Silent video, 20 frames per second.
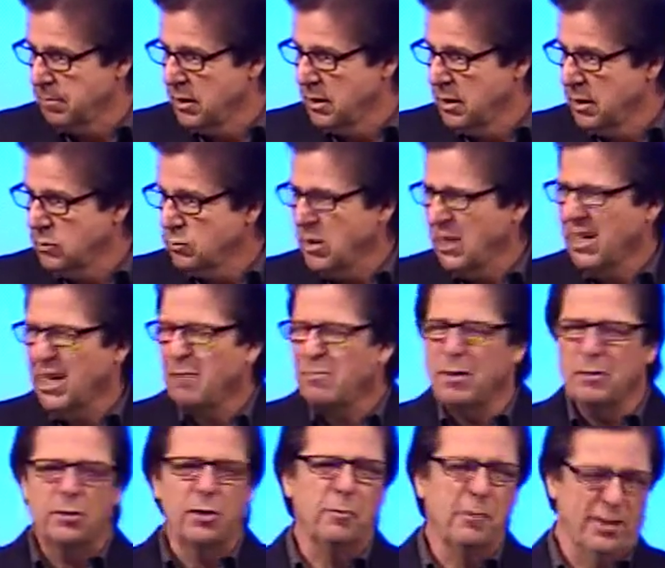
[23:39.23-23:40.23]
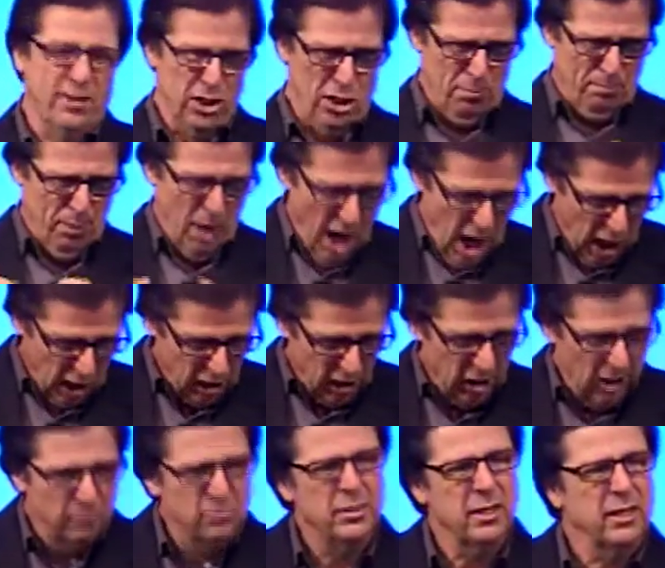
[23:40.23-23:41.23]
That's why a lot of people talk about the
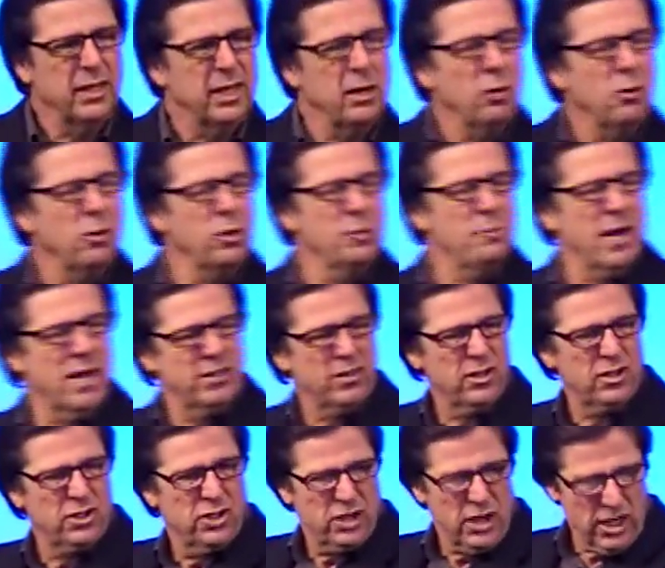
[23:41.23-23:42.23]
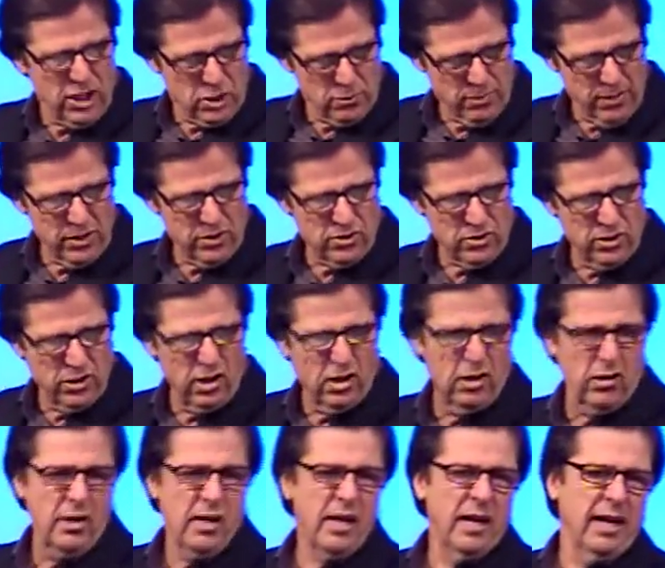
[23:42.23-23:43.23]
apocalypse, and they think only about the judgments, you
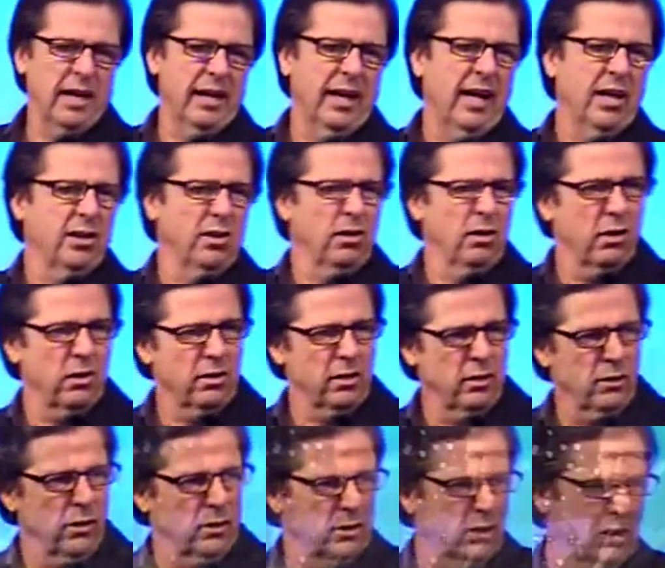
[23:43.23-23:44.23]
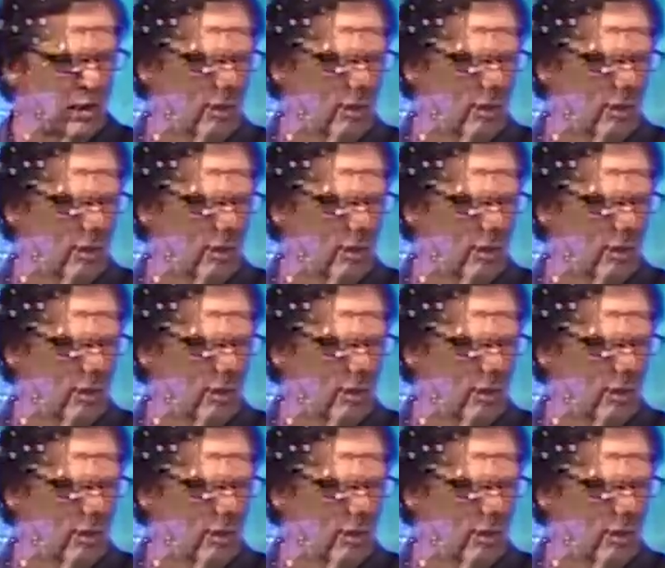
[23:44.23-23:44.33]
know, and how the earth, you always hear